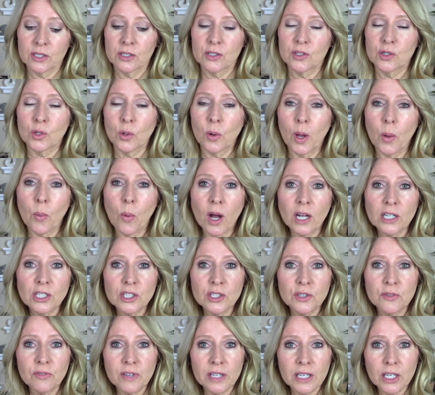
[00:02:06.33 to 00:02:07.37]
So I
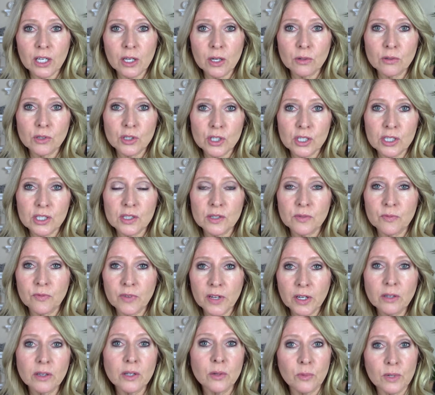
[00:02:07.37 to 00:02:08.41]
watched a video just
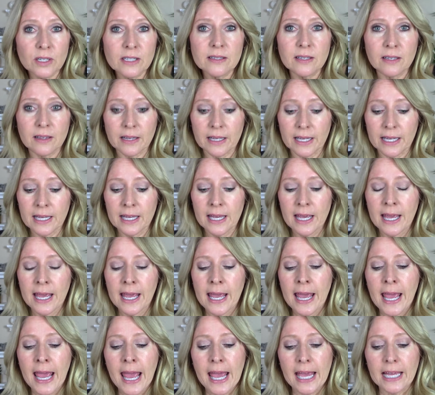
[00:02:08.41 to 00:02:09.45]
fairly recently,
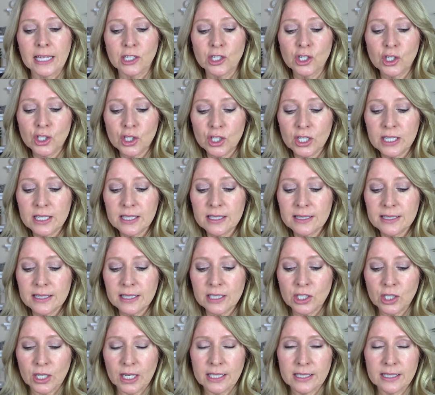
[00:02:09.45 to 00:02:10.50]
and she
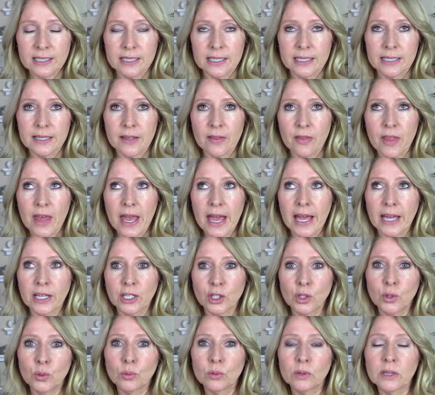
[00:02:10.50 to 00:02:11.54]
suggested that
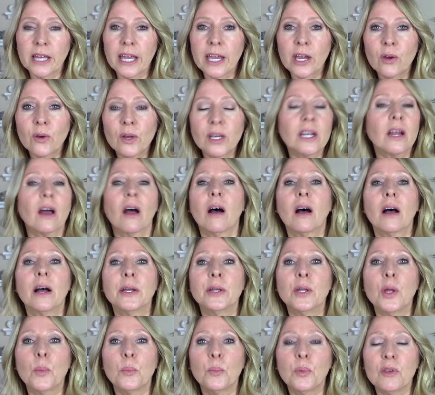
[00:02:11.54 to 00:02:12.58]
you layer it
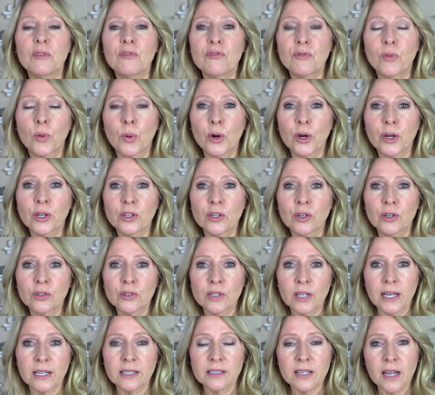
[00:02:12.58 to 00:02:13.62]
on before your
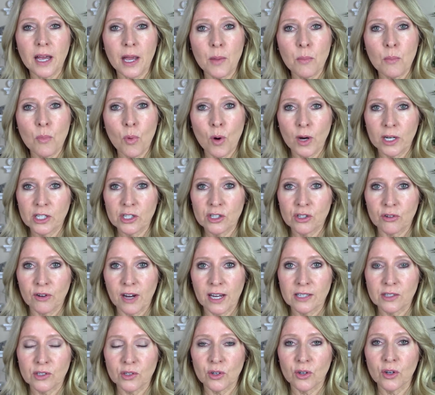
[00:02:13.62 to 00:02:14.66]
nighttime
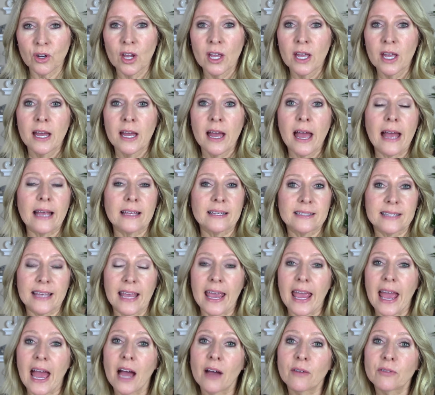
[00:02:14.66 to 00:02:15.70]
moisturizer.
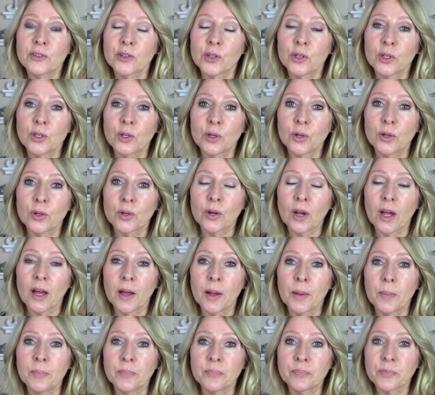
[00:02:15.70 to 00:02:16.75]
Say after your
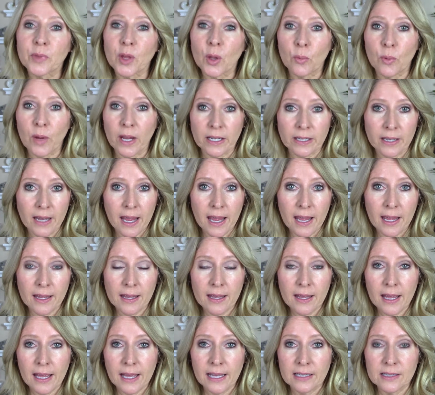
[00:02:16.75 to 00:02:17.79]
retin-A
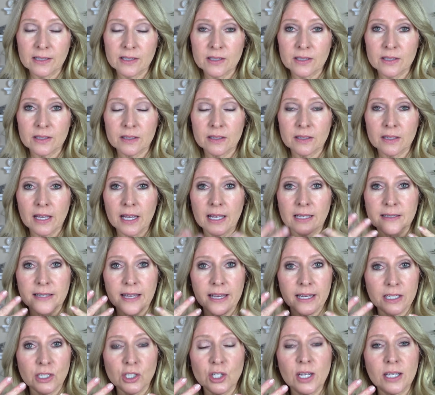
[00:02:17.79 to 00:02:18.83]
has
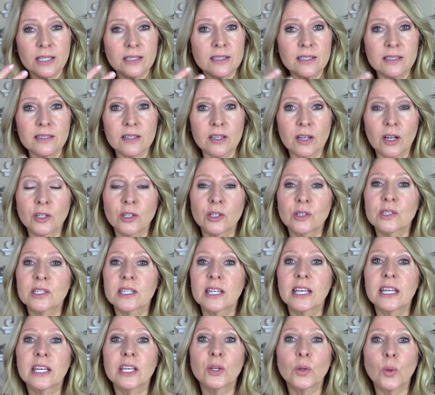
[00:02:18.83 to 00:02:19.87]
had a chance to sit on your
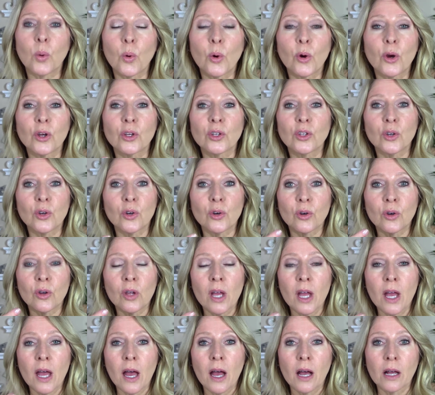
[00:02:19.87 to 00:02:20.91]
skin, or your
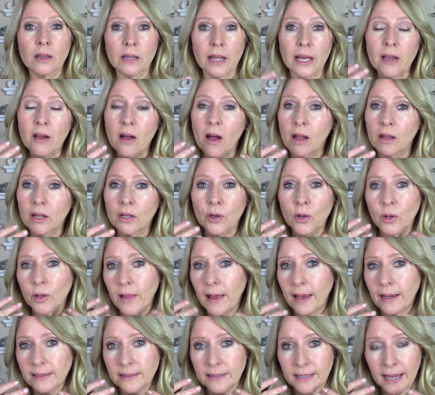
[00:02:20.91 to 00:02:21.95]
glycolic or
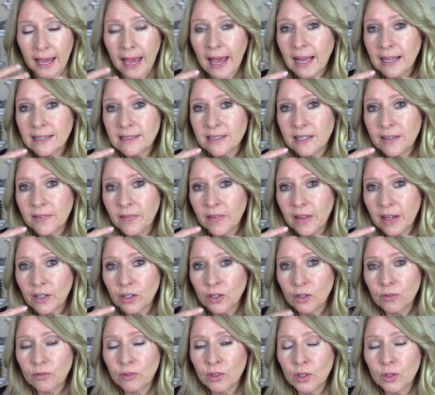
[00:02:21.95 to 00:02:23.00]
lactic acid that
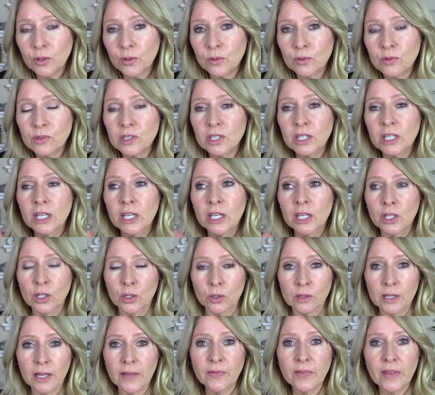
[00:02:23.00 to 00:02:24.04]
you've used. You
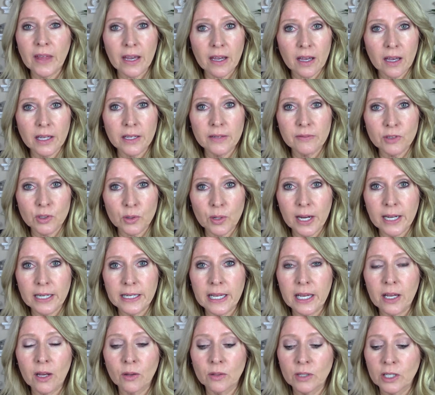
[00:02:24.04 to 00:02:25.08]
let that kind of dry
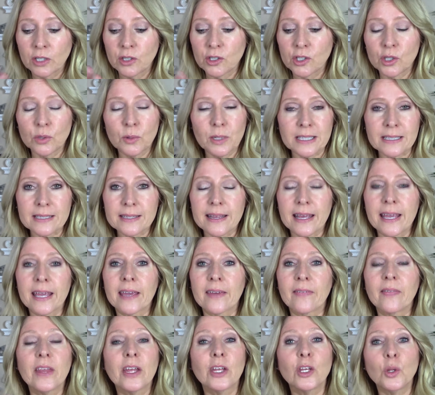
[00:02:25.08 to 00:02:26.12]
down and do its thing,
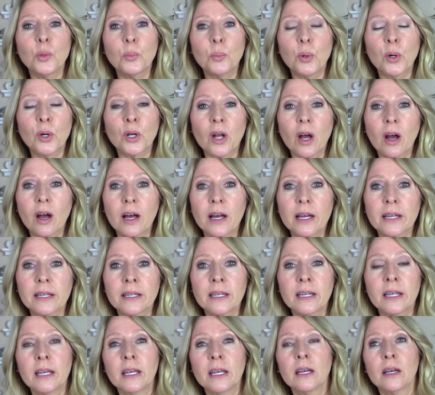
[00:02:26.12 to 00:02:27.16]
and then you put on
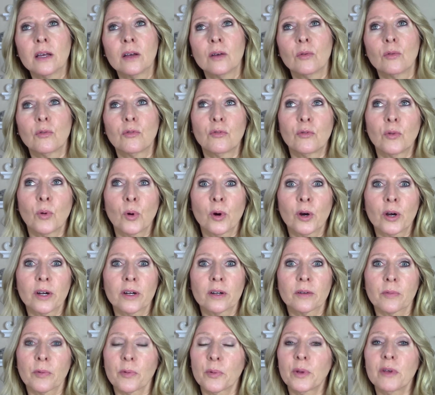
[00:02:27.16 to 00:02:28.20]

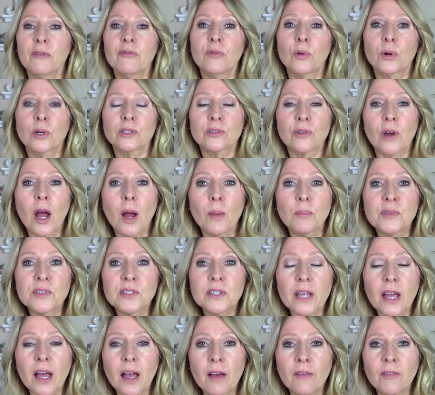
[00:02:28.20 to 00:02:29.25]
3-4 drops
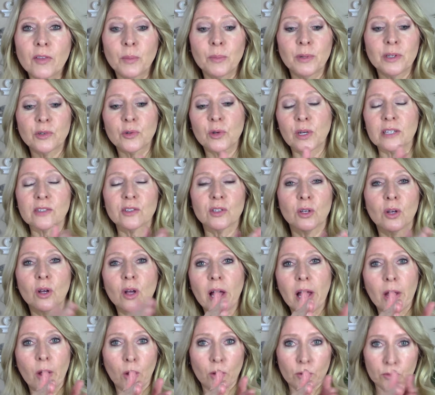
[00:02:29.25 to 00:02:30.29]
of the Matrixyl.
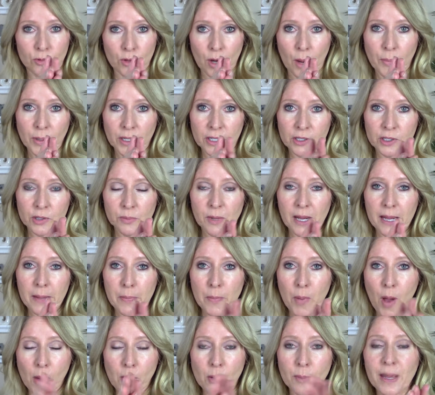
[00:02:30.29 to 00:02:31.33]
I'll drop it into my
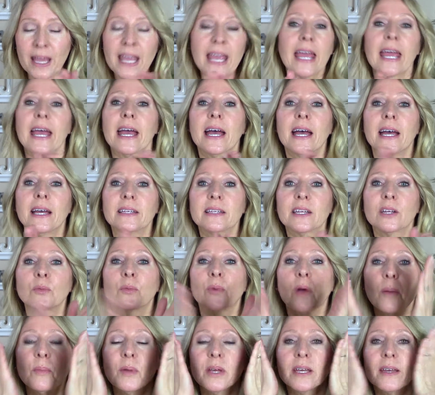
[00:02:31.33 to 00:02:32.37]
palm of my hand and
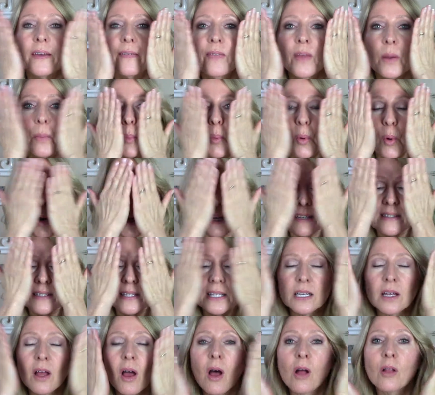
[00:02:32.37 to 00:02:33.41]
rub it, and then press
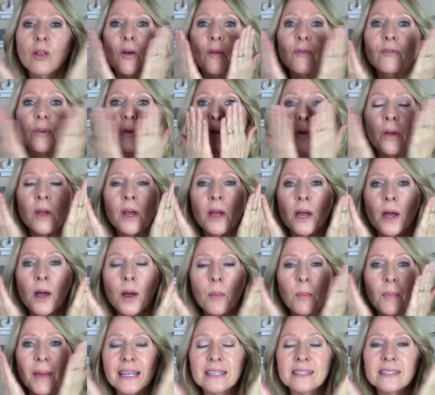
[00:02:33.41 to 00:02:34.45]
it all over
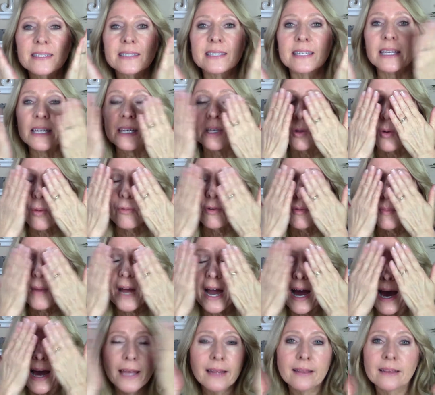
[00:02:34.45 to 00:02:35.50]
my skin, over my
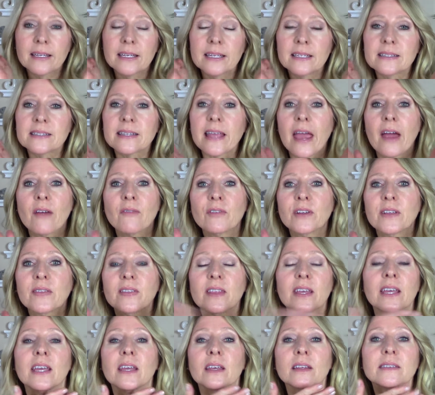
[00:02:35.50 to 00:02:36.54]
eyelids,
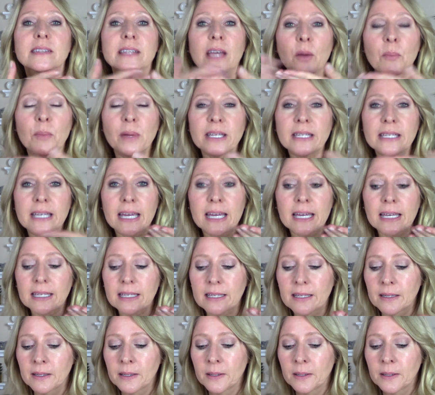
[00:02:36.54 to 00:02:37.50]
everything, down my neck.